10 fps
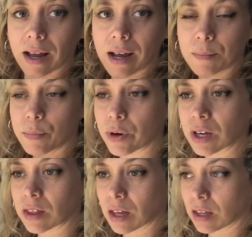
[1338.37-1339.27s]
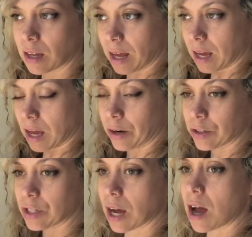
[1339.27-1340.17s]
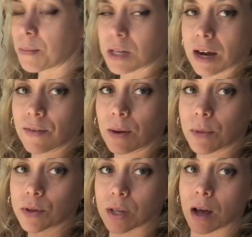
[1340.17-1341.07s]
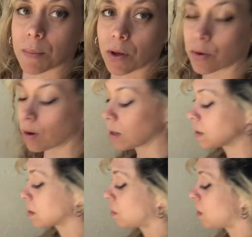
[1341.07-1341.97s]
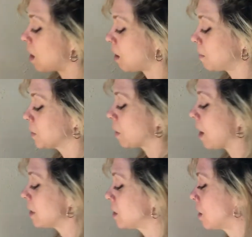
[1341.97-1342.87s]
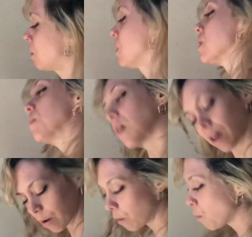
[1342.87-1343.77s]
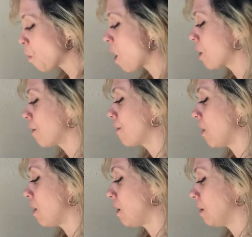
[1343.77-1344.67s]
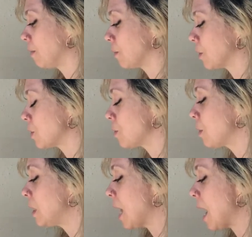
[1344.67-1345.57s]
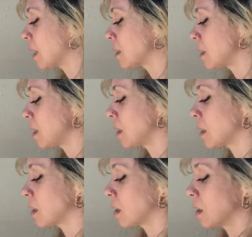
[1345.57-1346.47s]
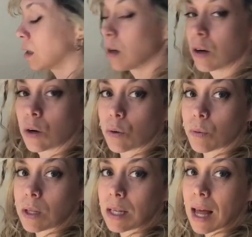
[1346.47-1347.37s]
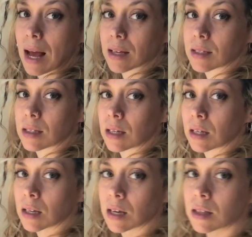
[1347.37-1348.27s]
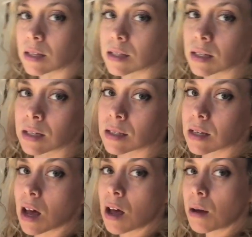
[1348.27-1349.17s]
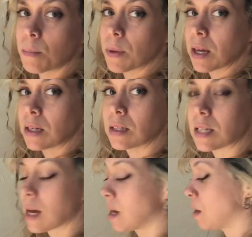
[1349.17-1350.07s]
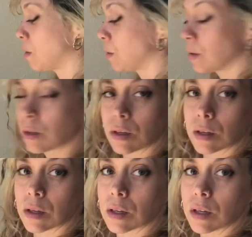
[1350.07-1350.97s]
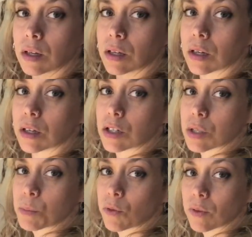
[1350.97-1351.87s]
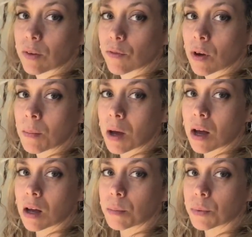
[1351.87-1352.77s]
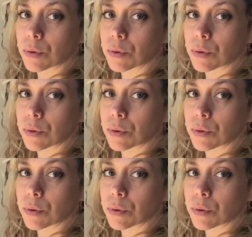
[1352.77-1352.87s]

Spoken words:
and bring the like energy up, diaphragm goes up, all the organs go up. So I start with something I call waterfall, just relaxing, relaxing. And this is up and down, just moving from up